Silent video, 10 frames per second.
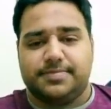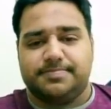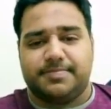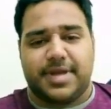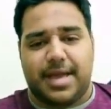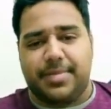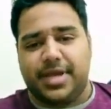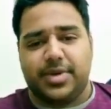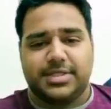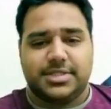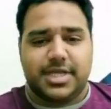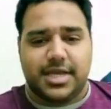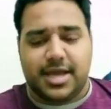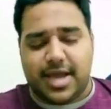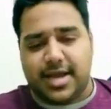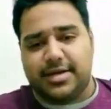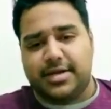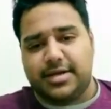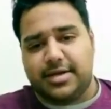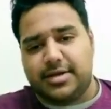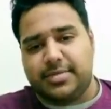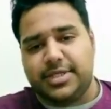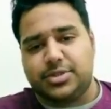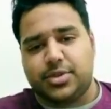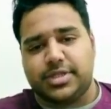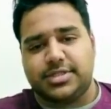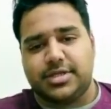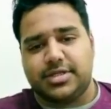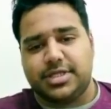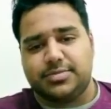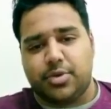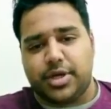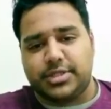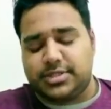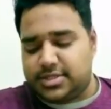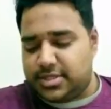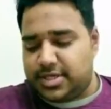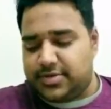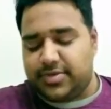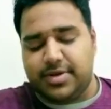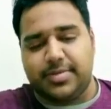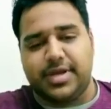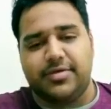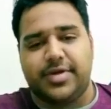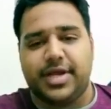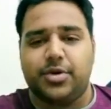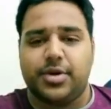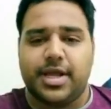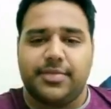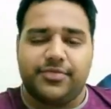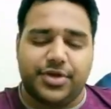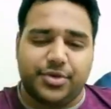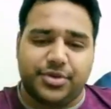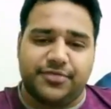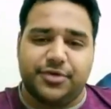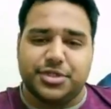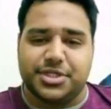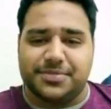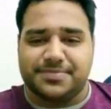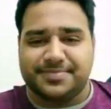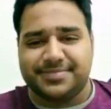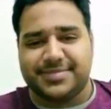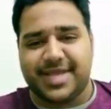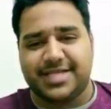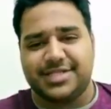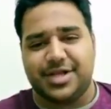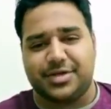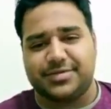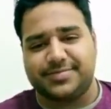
happy investing, and please do consider these points. It will be a very good help for you in the future. Thanks a lot.